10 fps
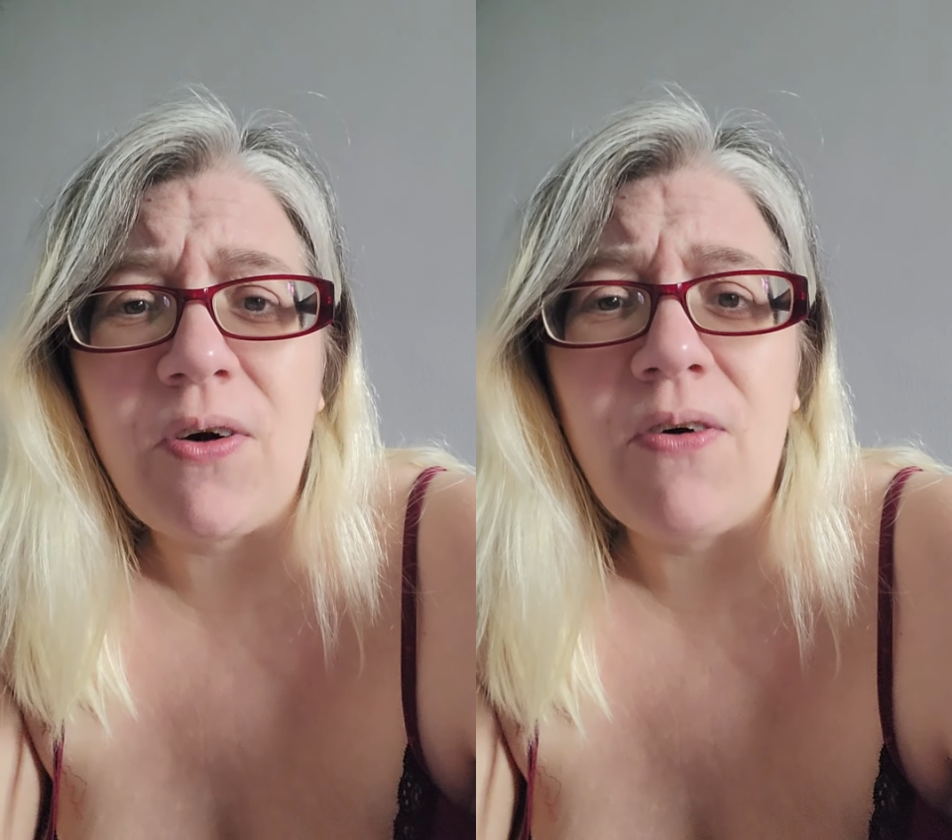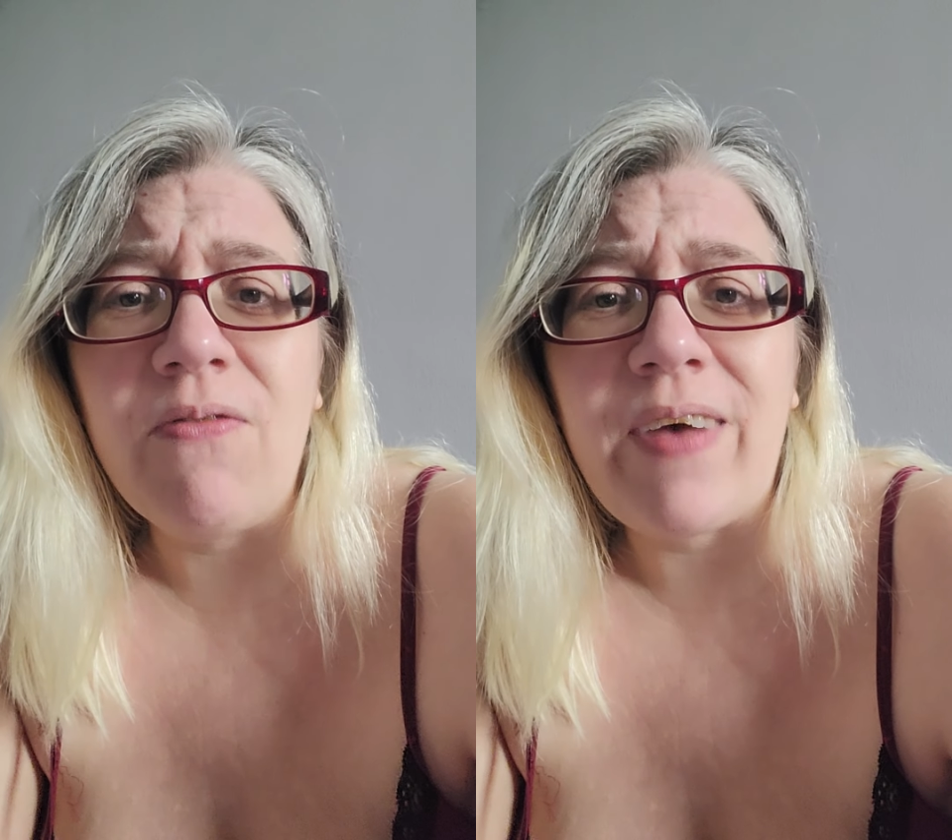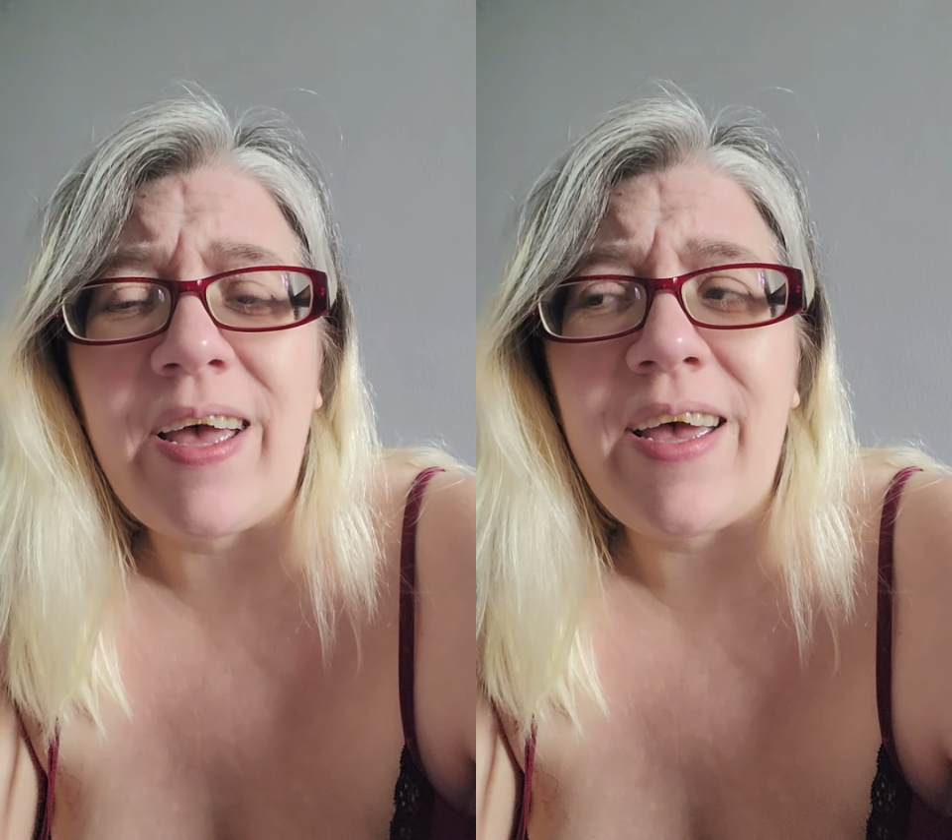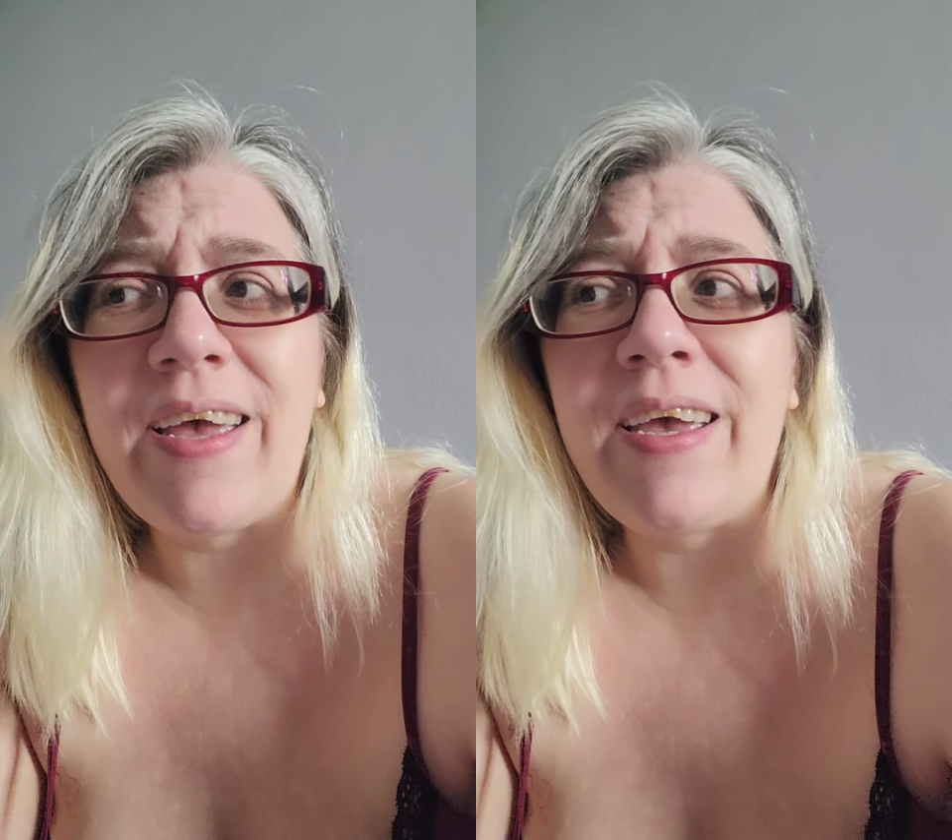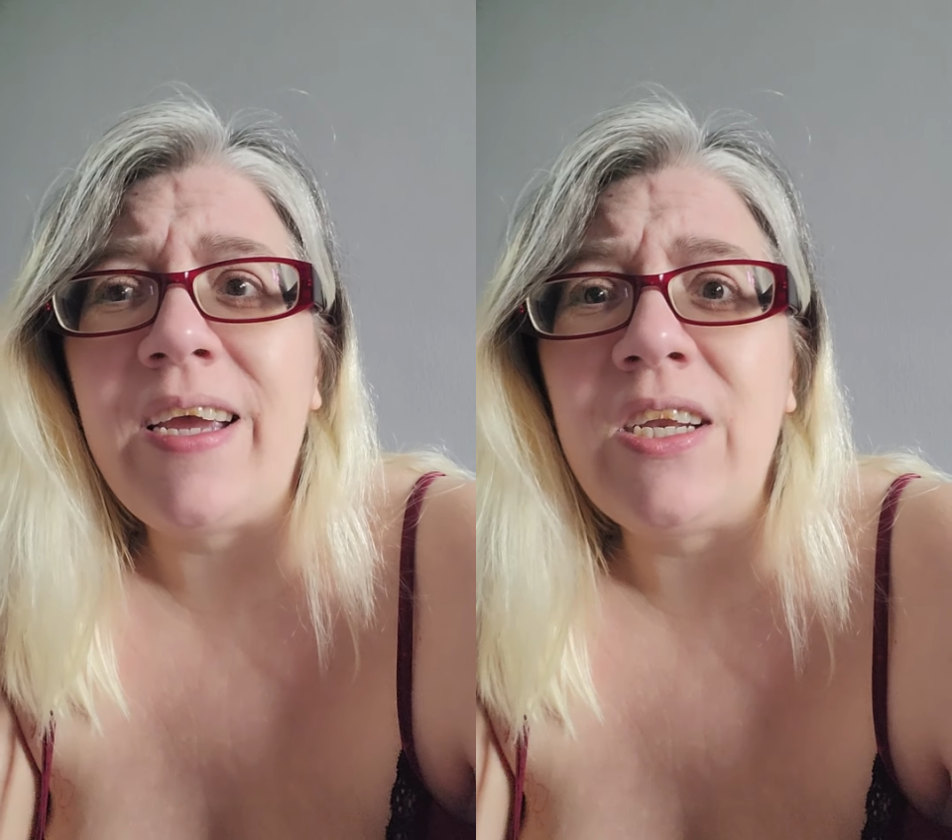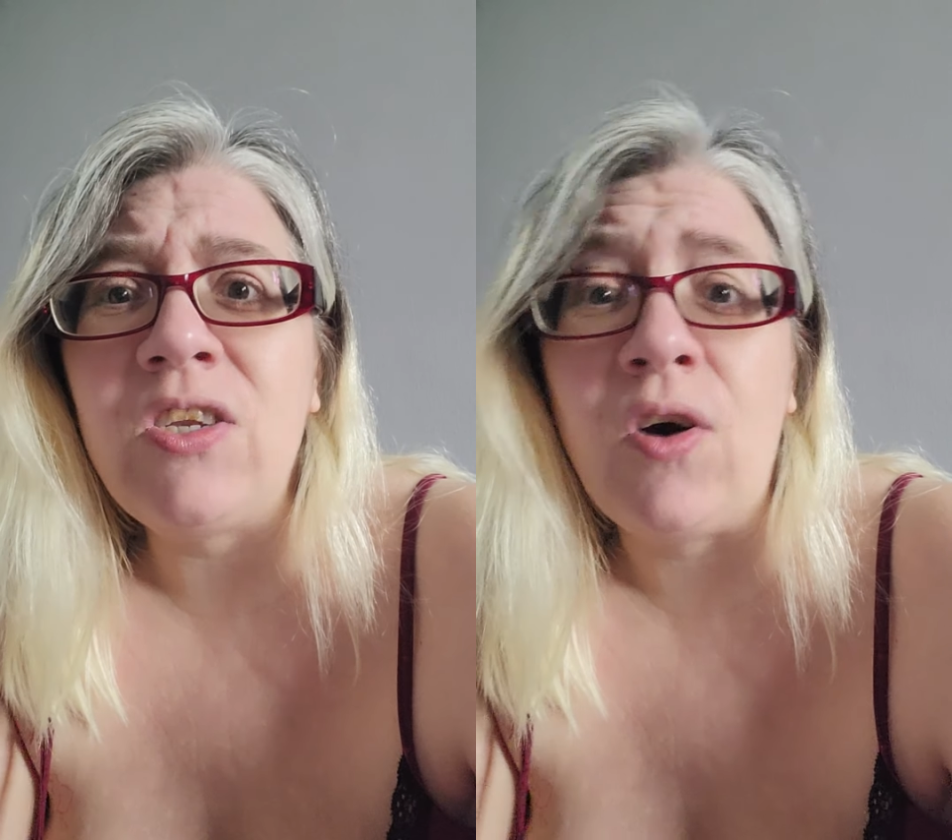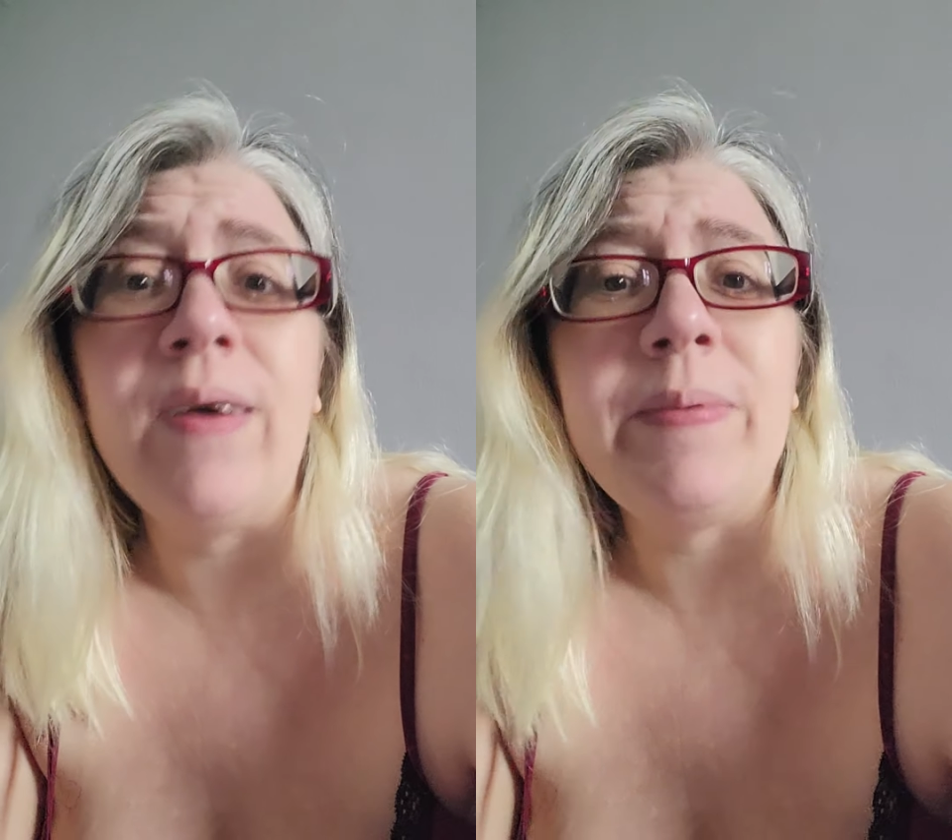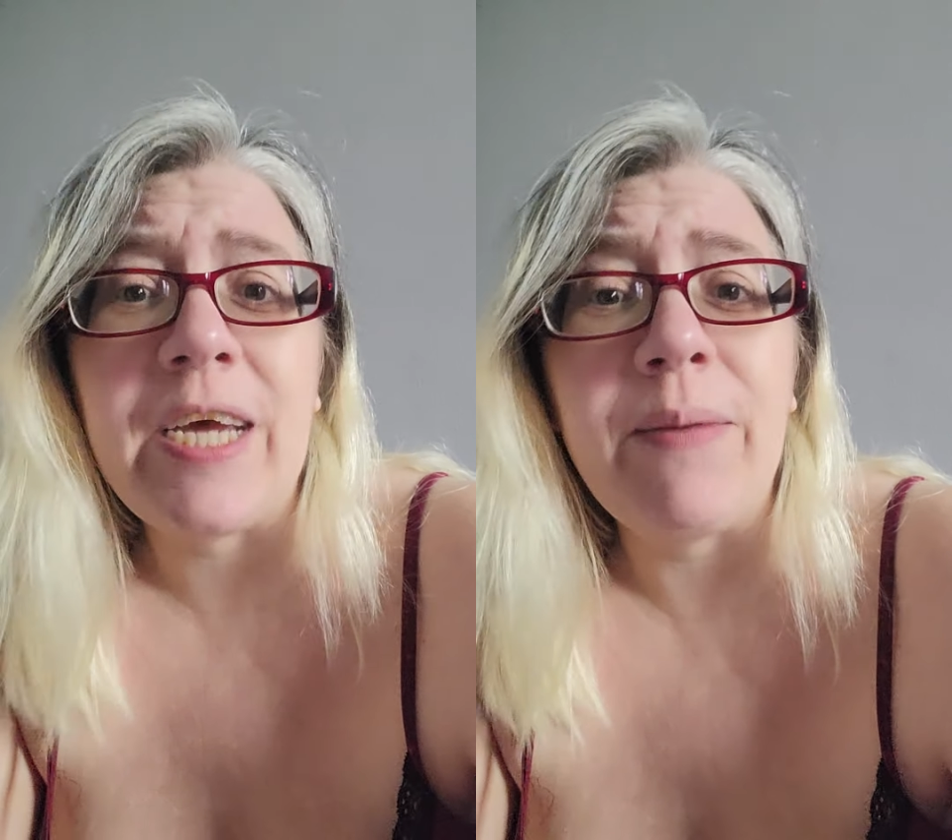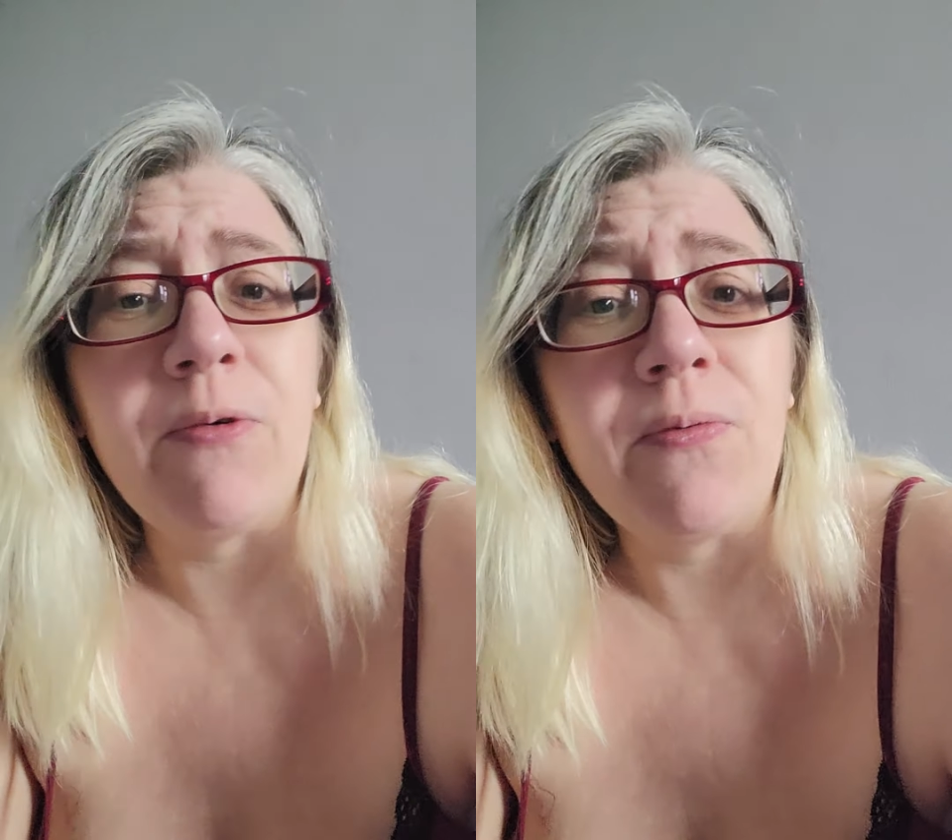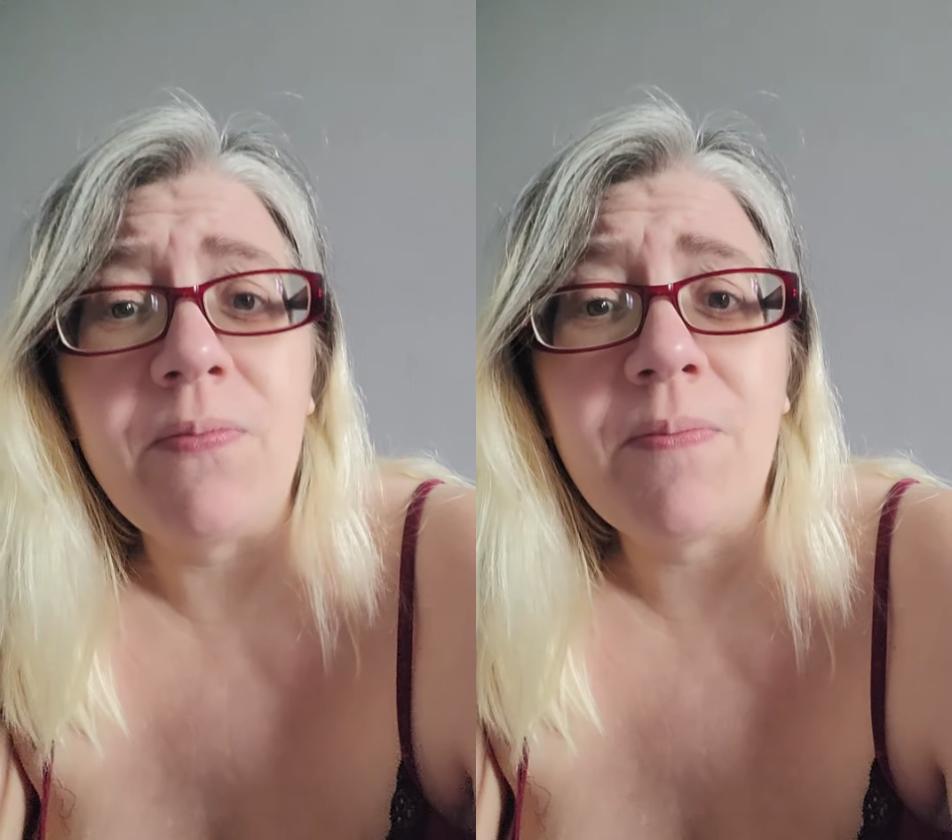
of a timetable.